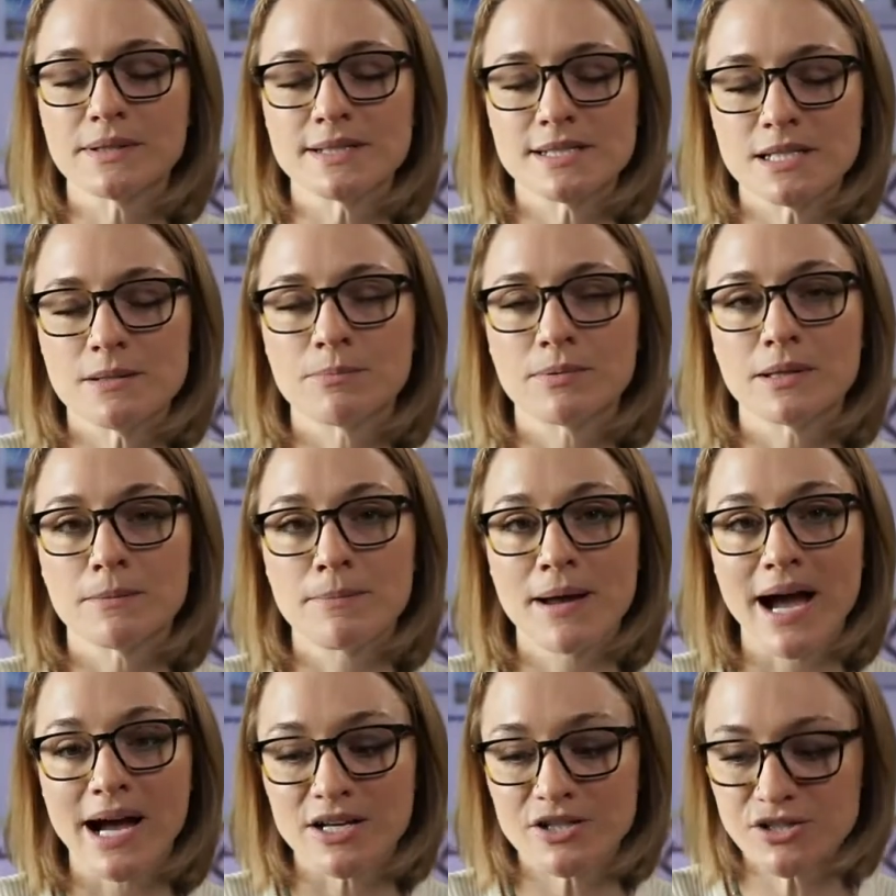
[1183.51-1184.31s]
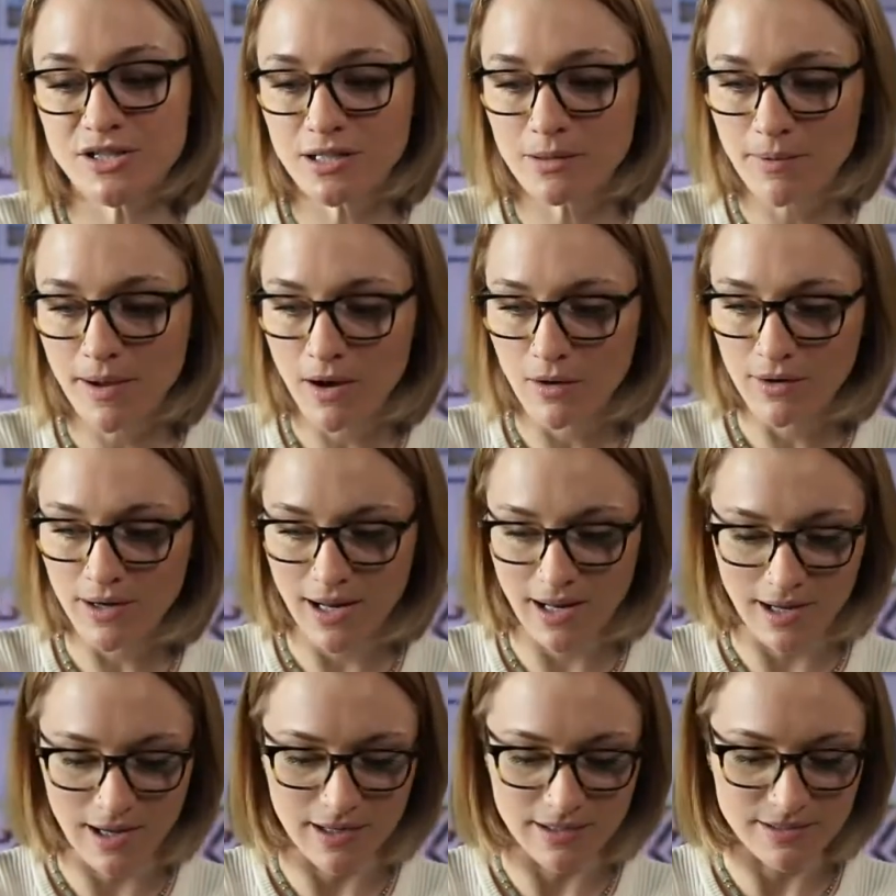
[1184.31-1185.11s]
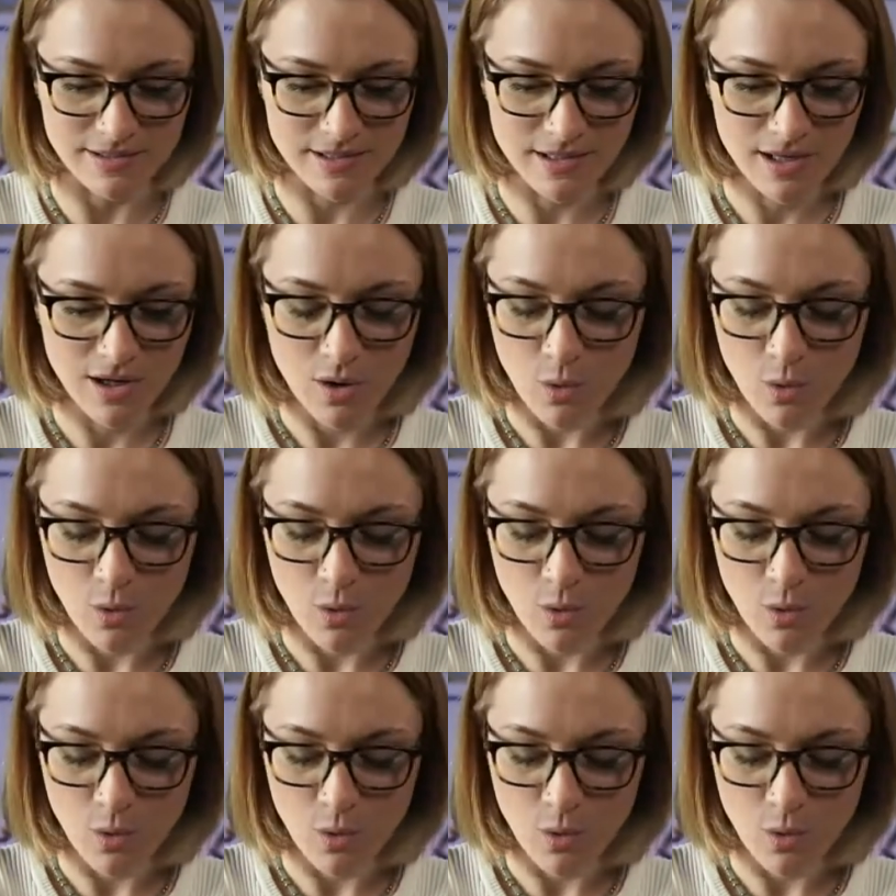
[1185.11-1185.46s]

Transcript: deeply passionate about and